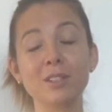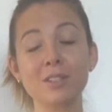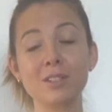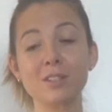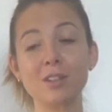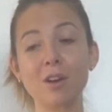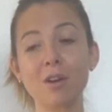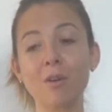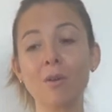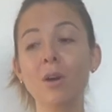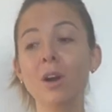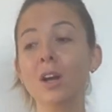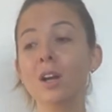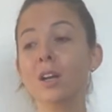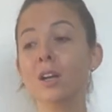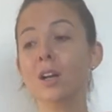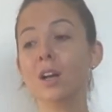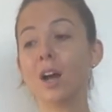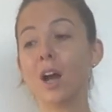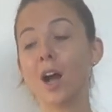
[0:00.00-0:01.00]
So
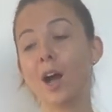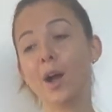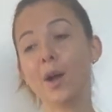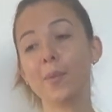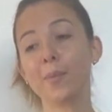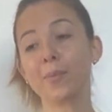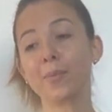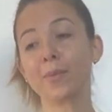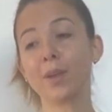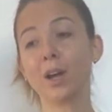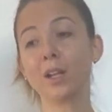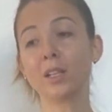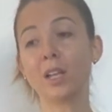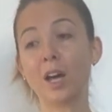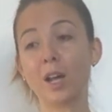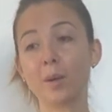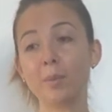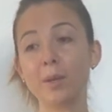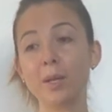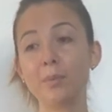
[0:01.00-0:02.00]
a
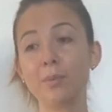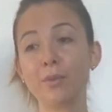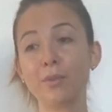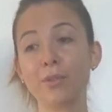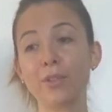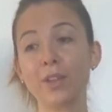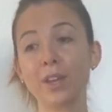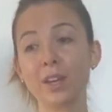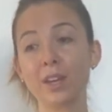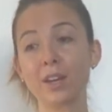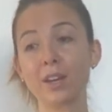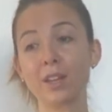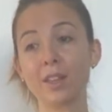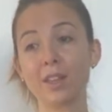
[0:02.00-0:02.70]
lot of people think